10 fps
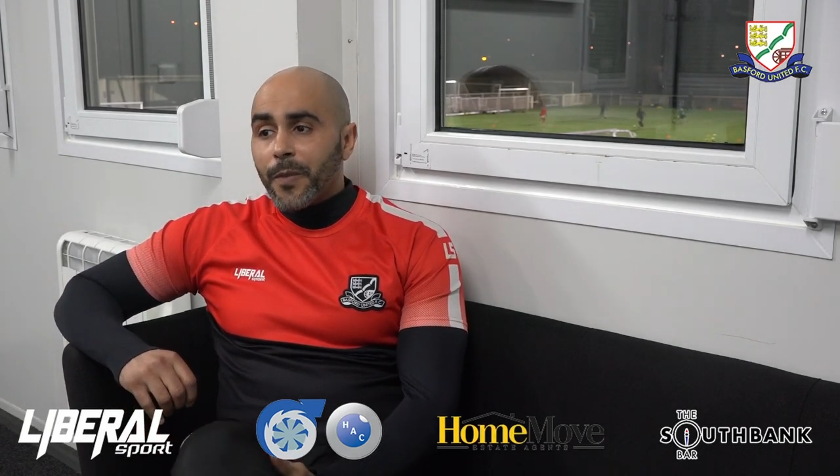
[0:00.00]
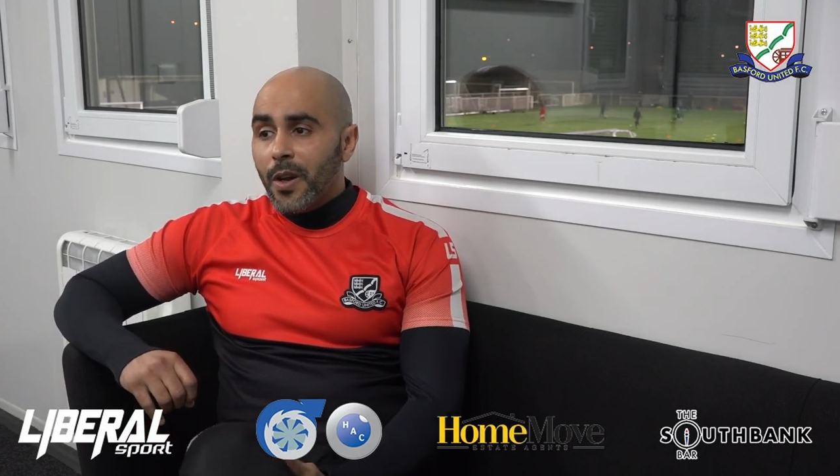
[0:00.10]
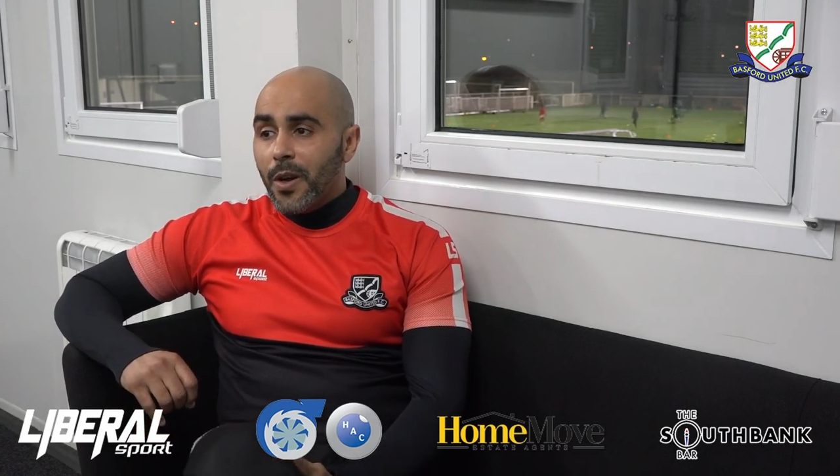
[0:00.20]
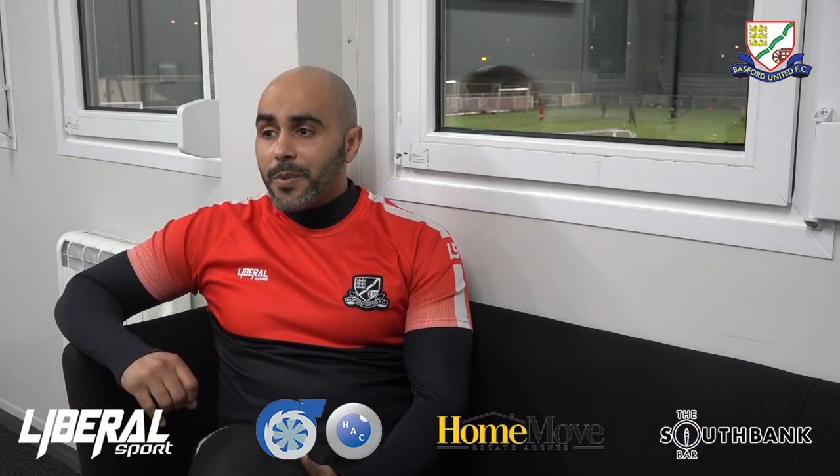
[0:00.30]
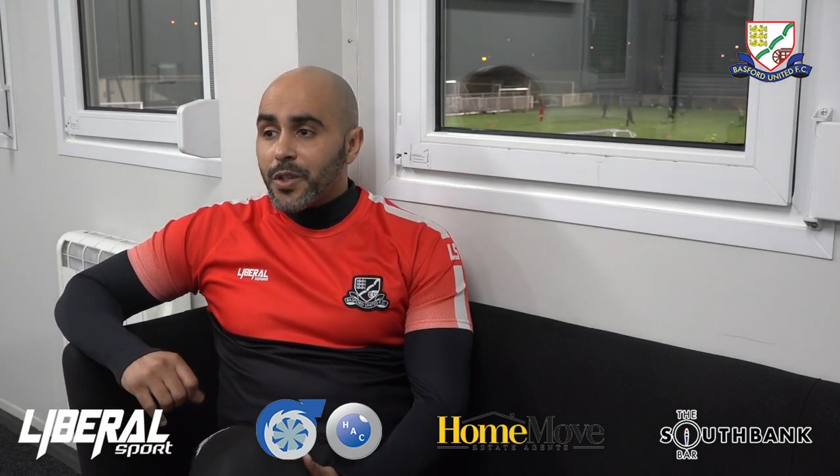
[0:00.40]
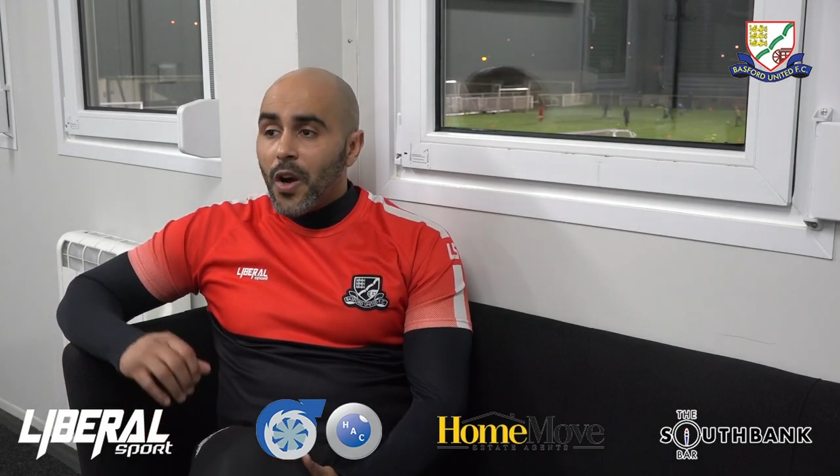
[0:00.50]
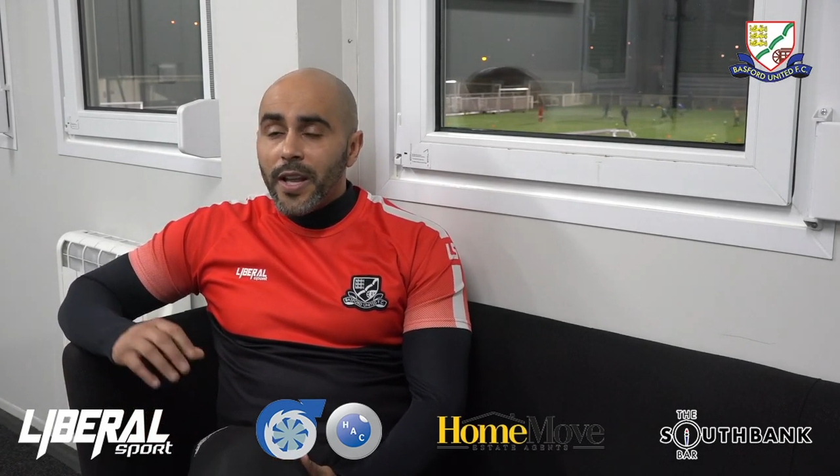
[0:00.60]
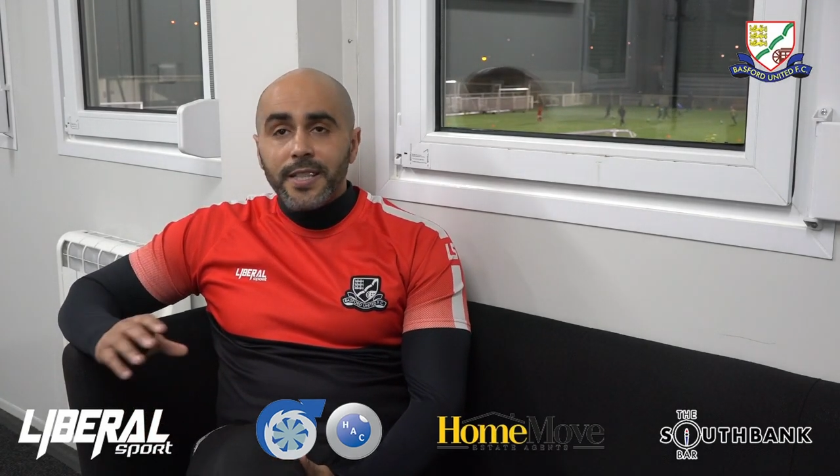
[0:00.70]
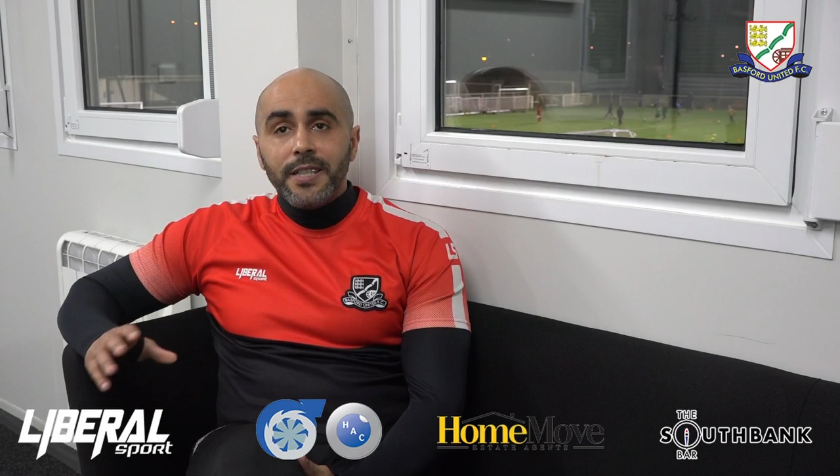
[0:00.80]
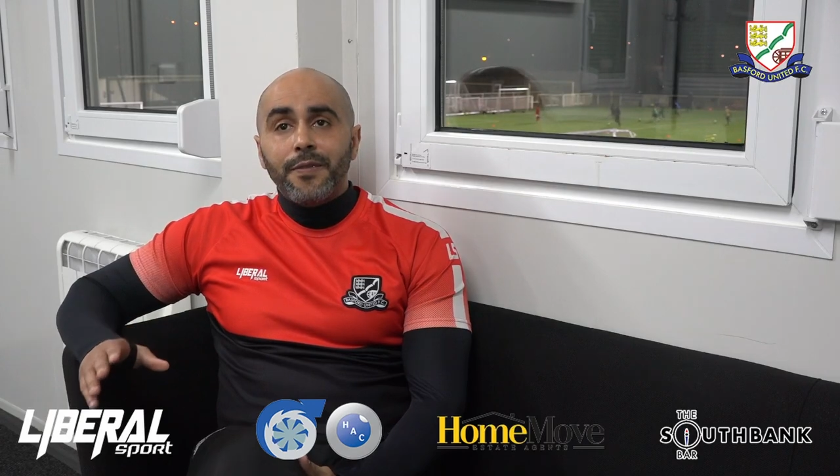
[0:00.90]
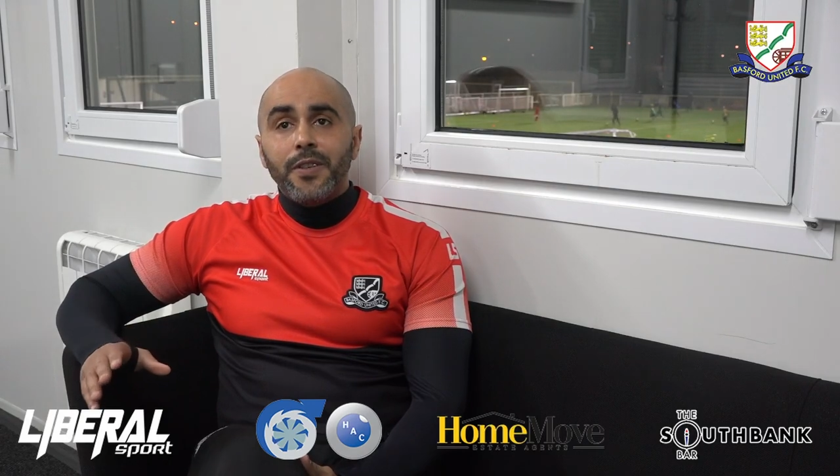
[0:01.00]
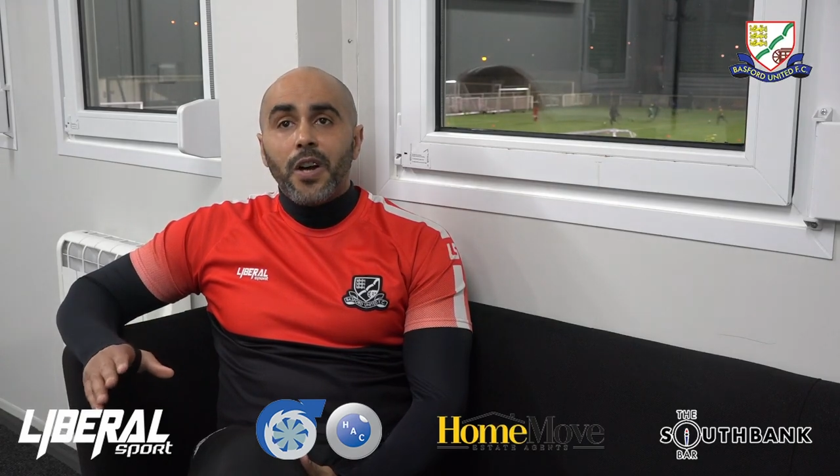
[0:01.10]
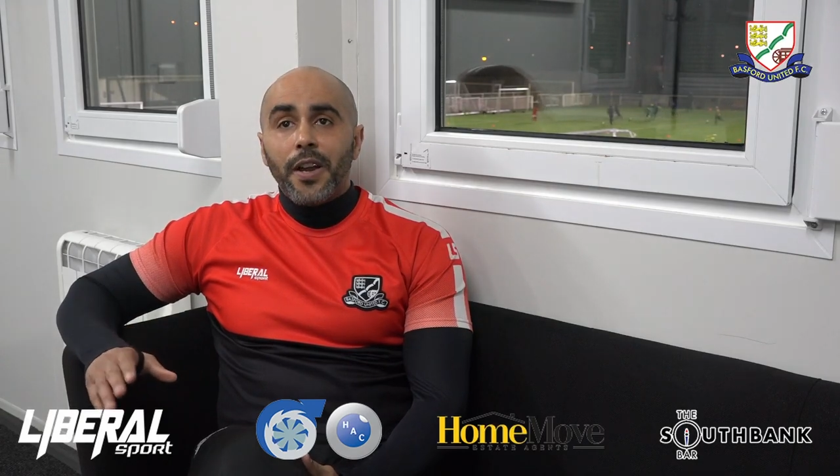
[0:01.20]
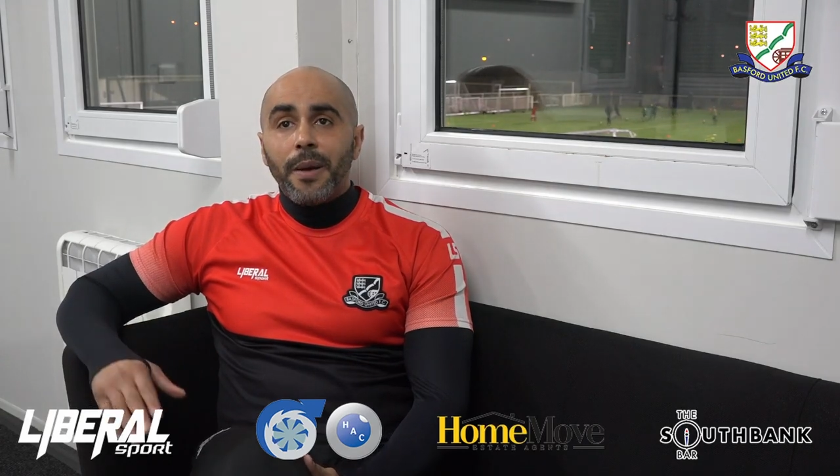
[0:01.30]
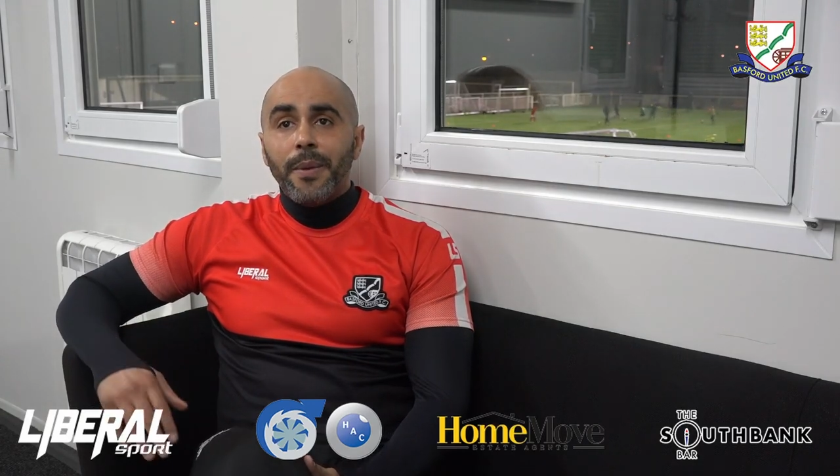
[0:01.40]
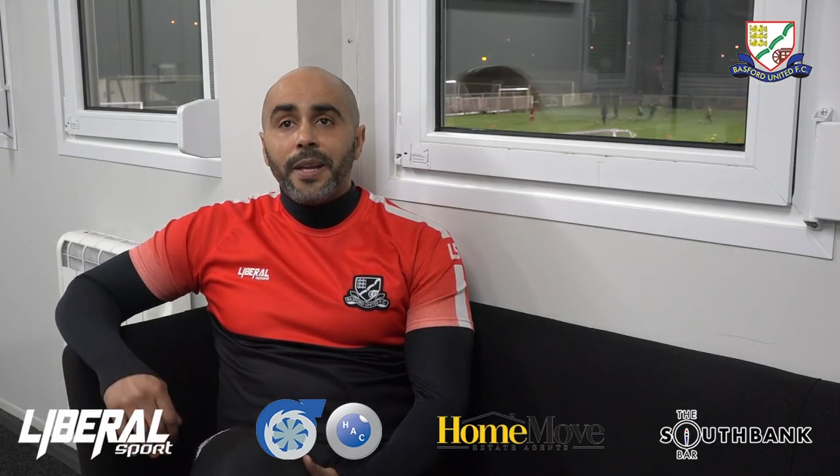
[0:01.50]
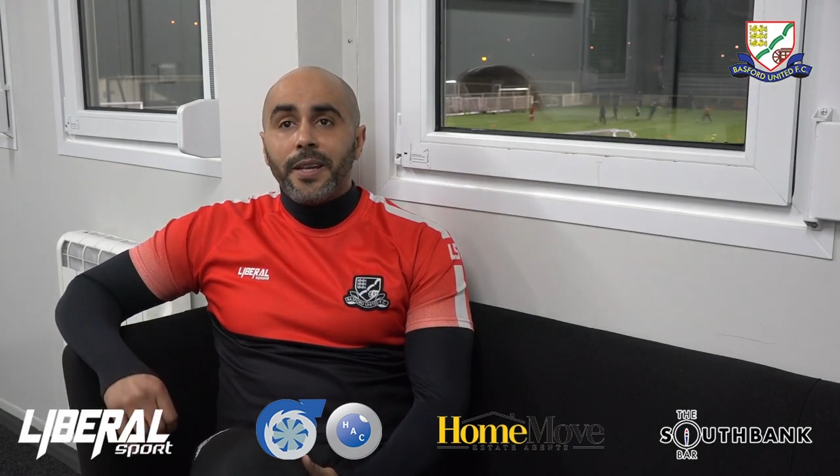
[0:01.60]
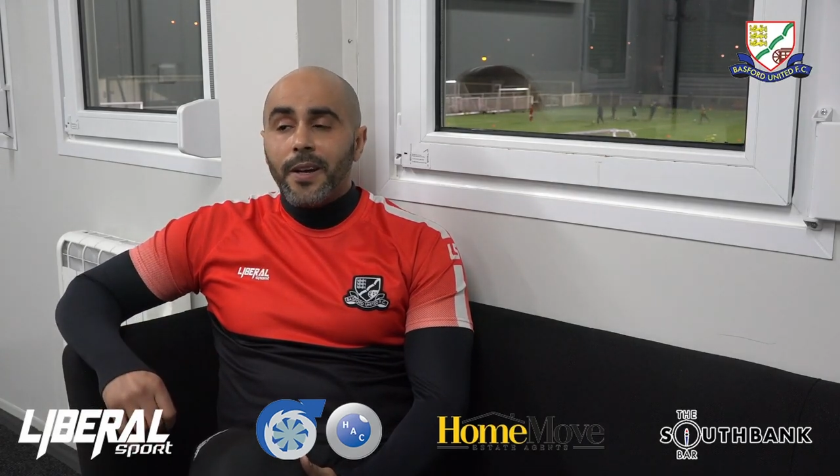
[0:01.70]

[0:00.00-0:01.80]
Um, Scotty has a different dynamic.